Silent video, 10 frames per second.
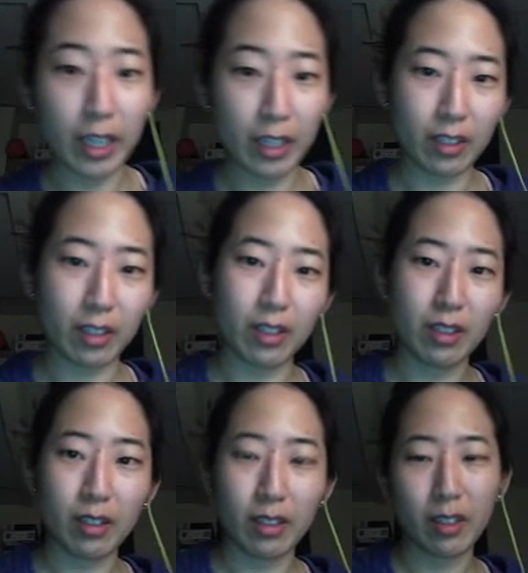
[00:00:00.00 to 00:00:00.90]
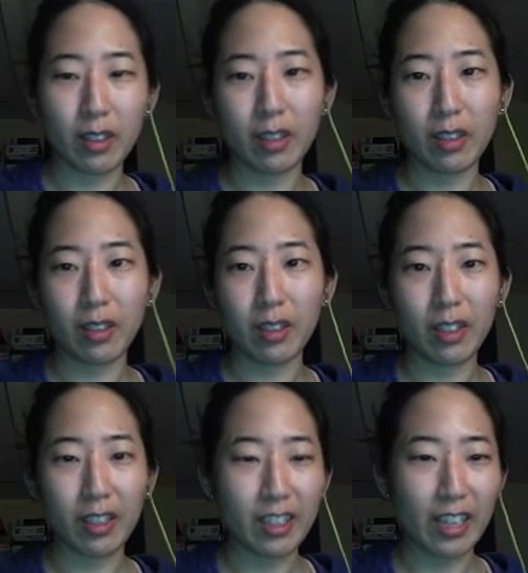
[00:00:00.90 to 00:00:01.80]
Yes, it is.
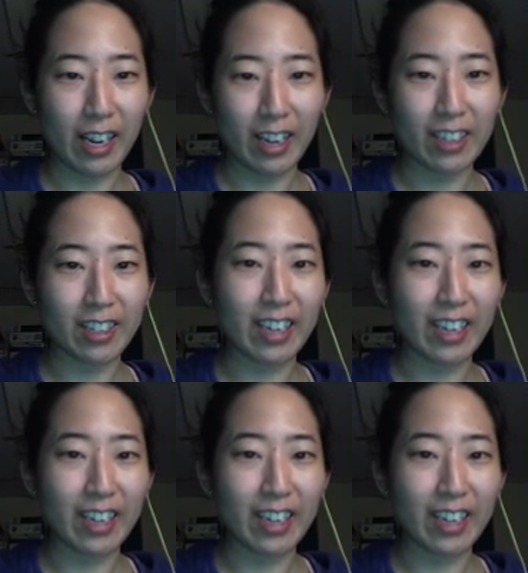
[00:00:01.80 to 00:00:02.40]
Yeah, just ask